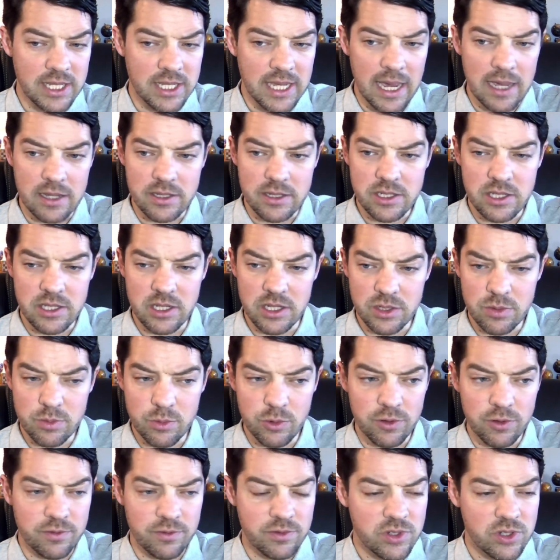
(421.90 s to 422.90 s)
guess these
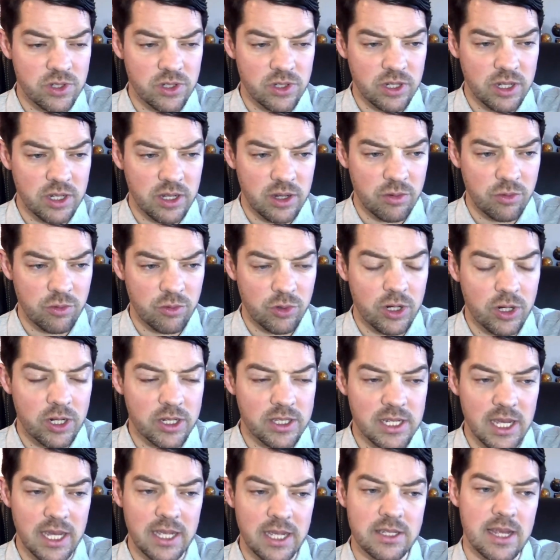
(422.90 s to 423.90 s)
moves. Rook
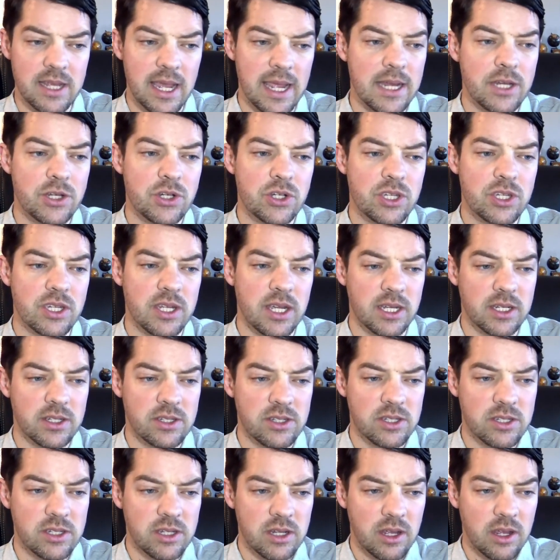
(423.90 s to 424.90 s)
takes
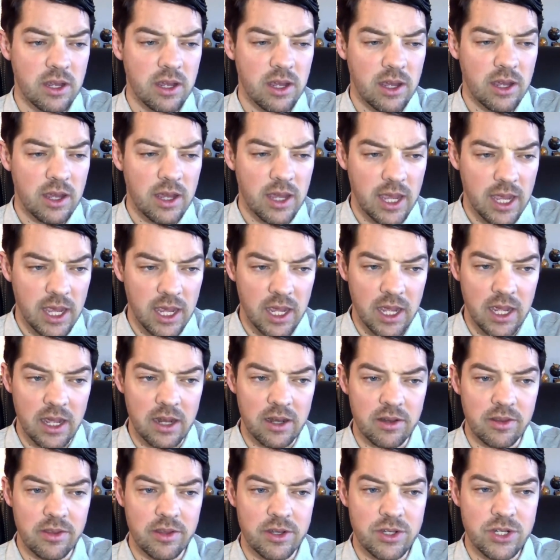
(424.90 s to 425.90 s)
h6,
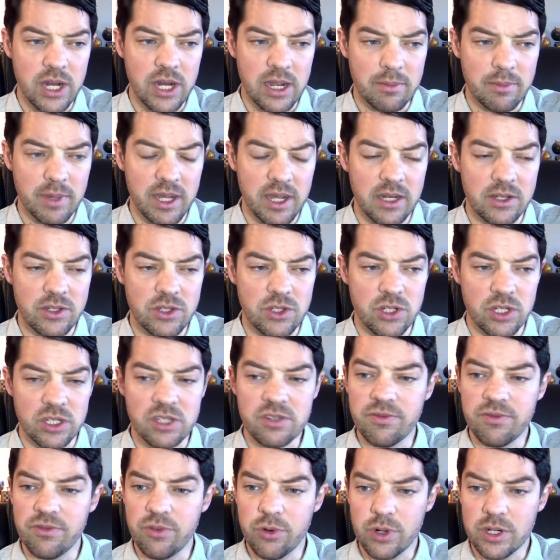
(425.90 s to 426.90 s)
and the checkmate is
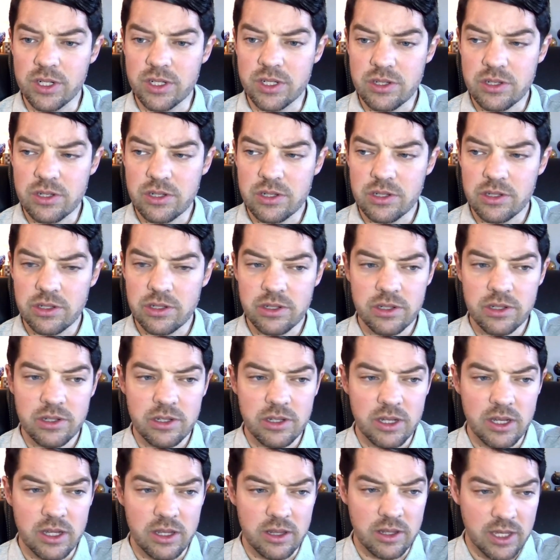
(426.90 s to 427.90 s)
just forced.
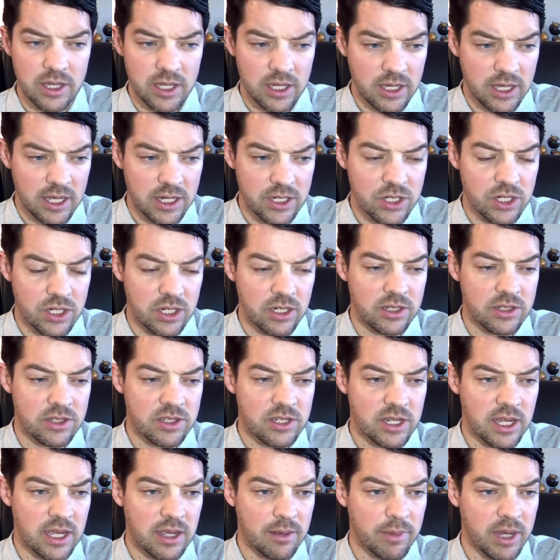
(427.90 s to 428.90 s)
The engine is
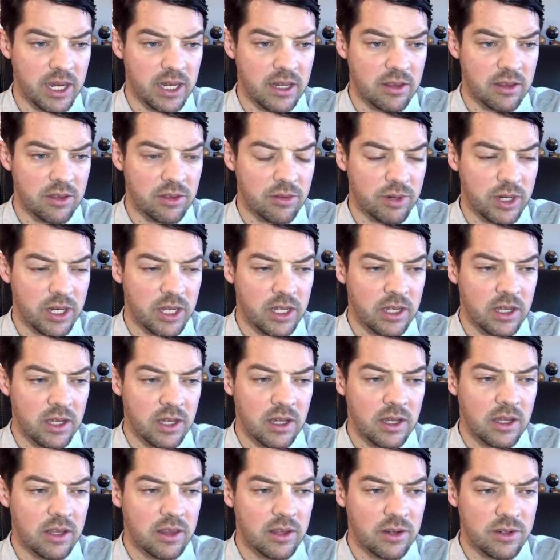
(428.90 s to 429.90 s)
saying mate in 3.
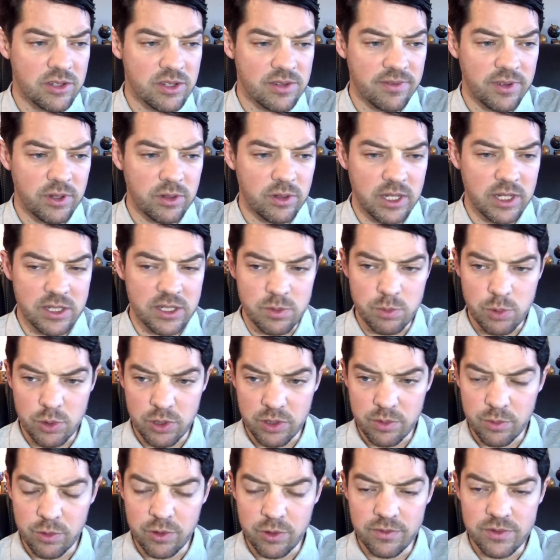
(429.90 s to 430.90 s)
There's a few
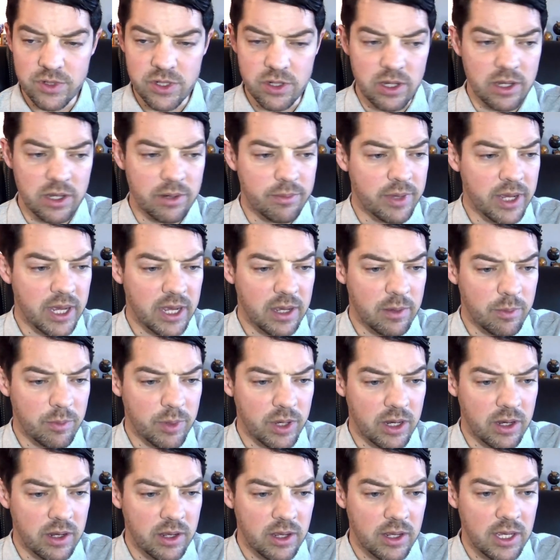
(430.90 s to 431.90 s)
desperate moves you can make,
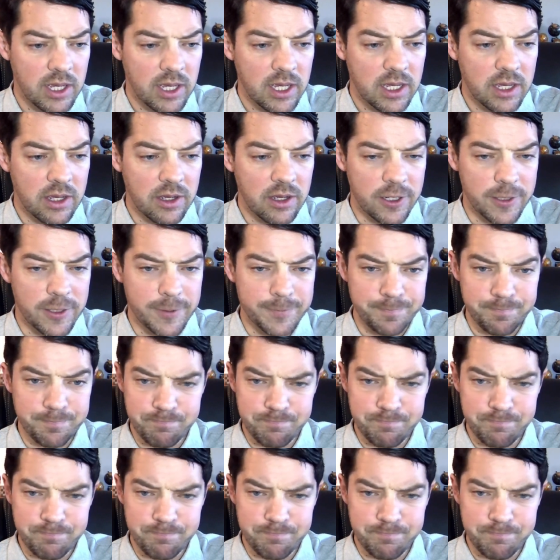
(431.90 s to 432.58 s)
but here,